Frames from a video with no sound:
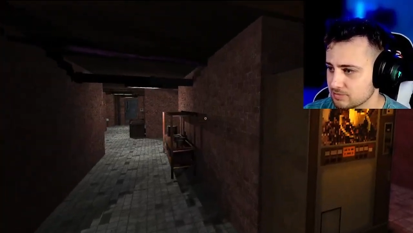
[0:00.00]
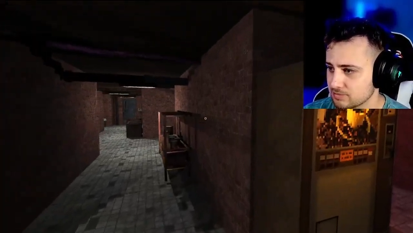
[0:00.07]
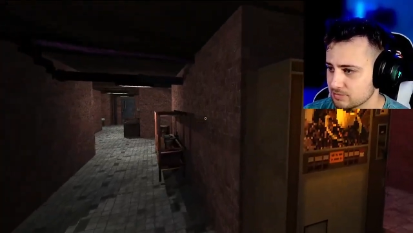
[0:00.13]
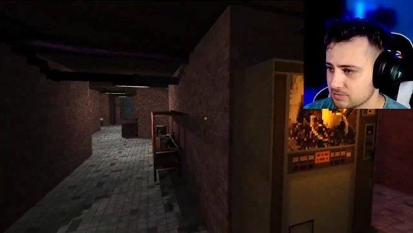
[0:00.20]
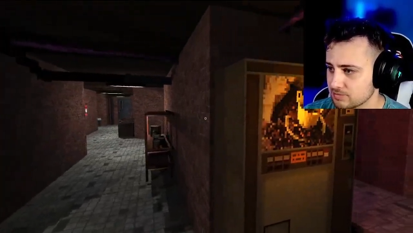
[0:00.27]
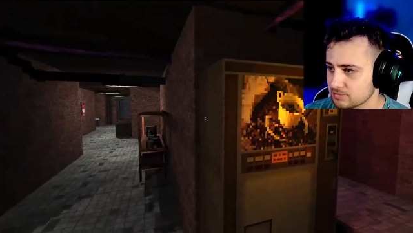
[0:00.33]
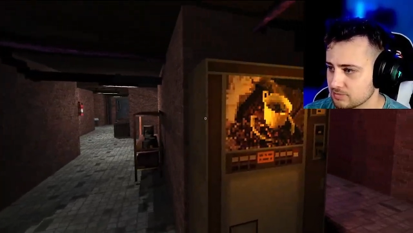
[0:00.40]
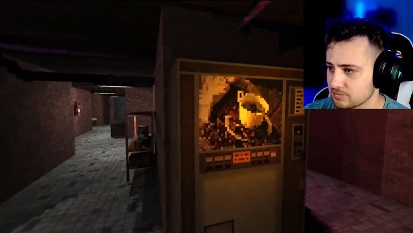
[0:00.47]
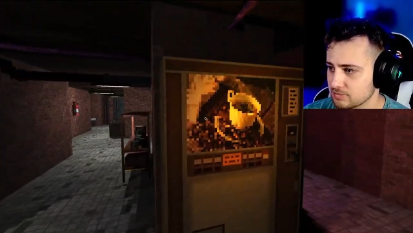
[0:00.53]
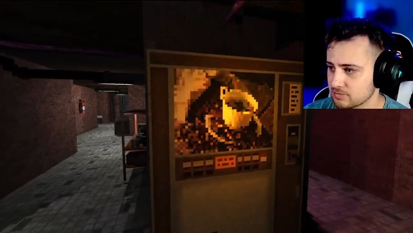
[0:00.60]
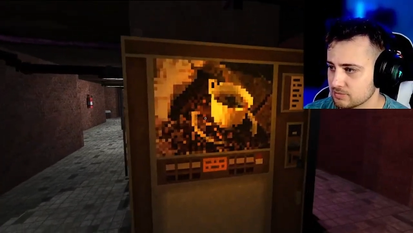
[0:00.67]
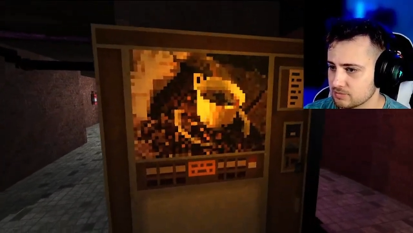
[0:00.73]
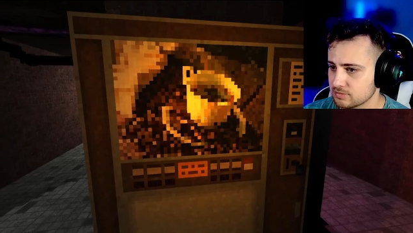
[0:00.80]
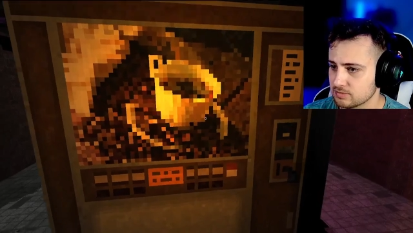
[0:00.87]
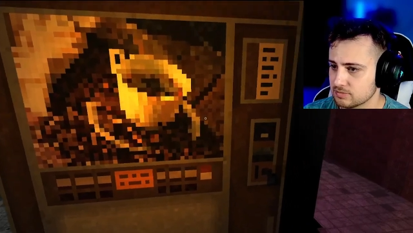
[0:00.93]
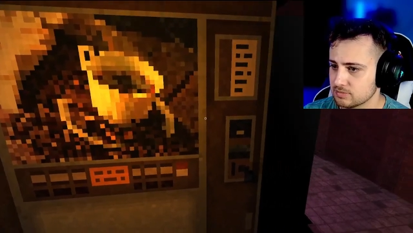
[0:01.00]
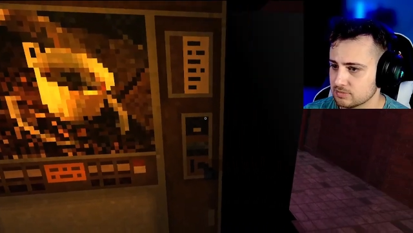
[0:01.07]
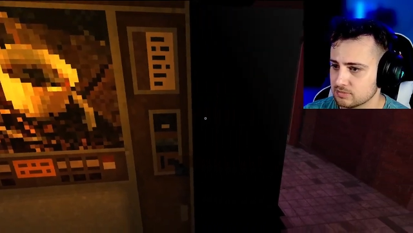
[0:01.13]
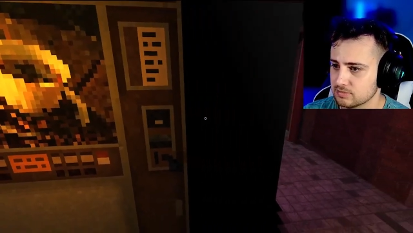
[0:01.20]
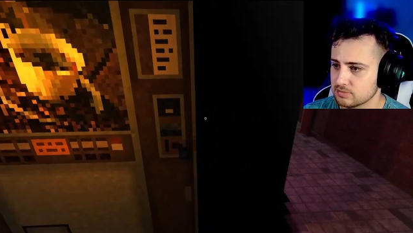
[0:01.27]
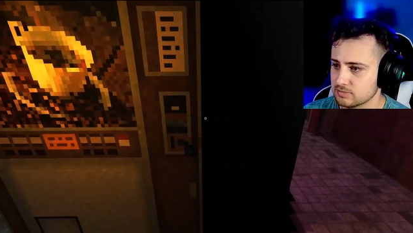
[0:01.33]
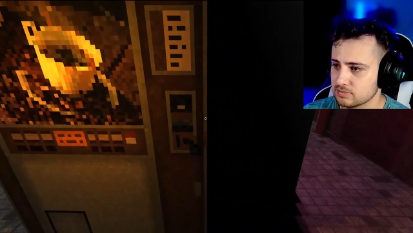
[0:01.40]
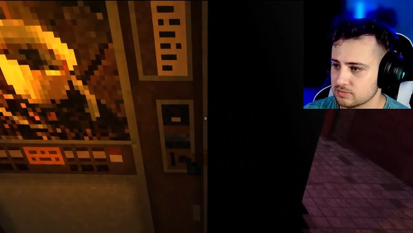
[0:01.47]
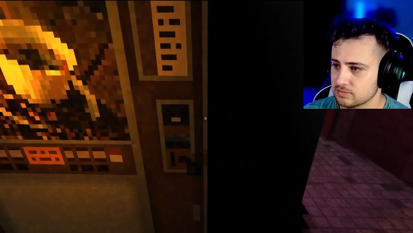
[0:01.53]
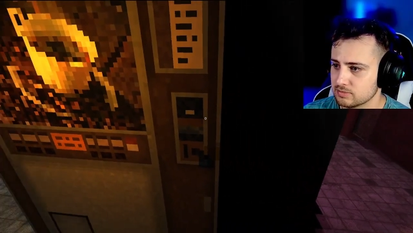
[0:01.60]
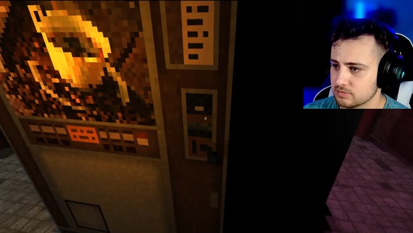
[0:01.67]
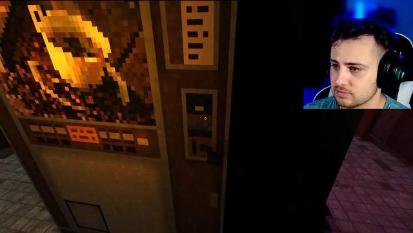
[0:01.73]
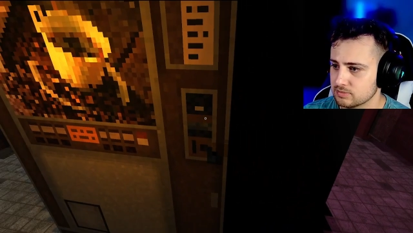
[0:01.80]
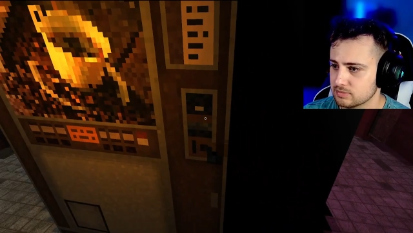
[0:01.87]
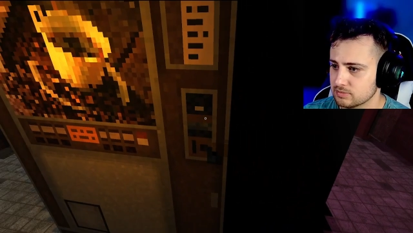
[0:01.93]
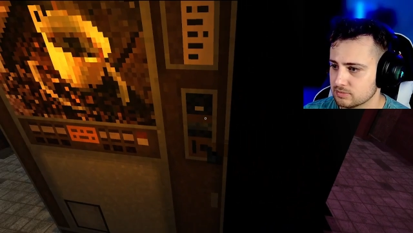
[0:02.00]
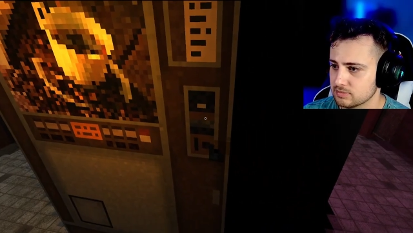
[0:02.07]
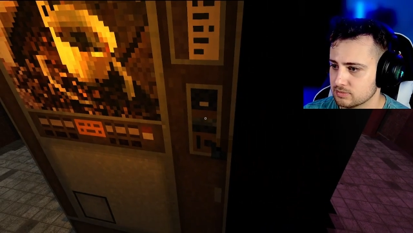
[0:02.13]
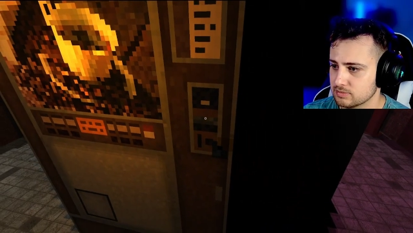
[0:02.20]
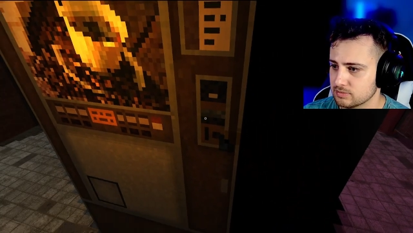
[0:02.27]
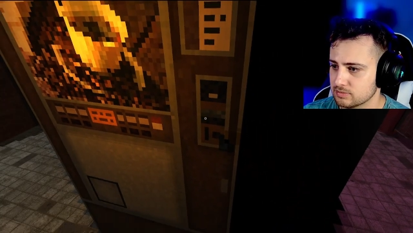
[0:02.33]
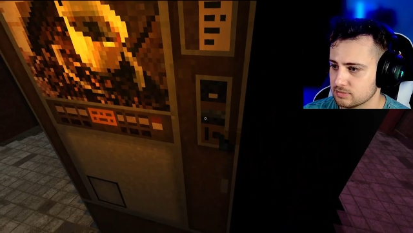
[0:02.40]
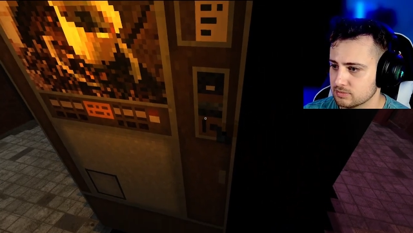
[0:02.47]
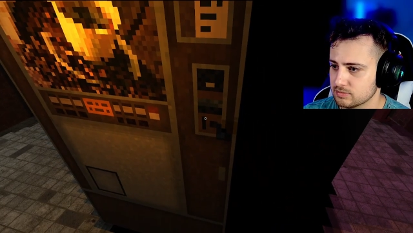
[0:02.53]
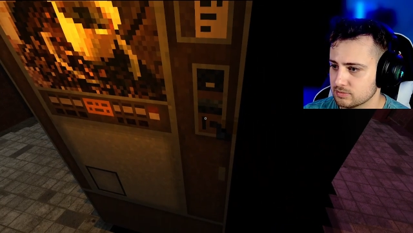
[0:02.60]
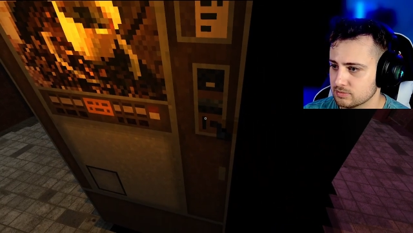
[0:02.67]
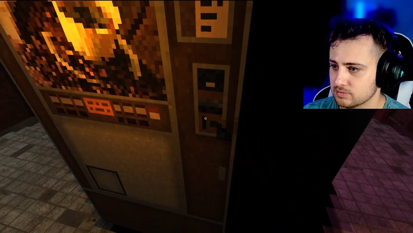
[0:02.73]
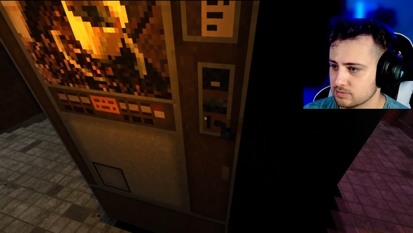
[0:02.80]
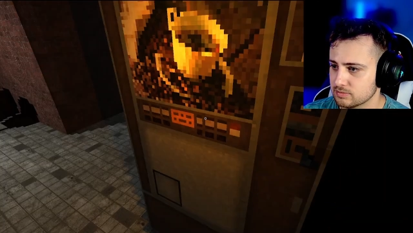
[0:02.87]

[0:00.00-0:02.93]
(silence)